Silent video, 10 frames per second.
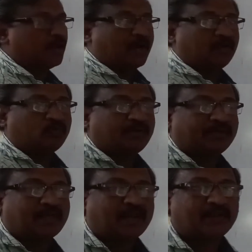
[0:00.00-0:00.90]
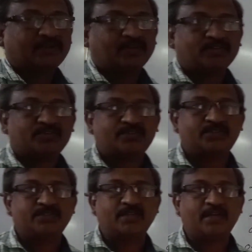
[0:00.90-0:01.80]
and whatever characteristics
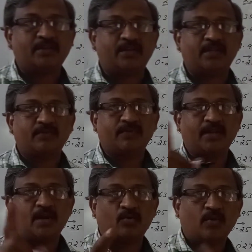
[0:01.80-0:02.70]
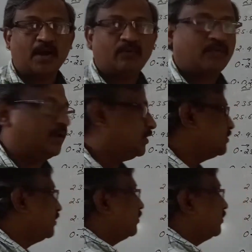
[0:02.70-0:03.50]
is there, in that one you have to add one digit.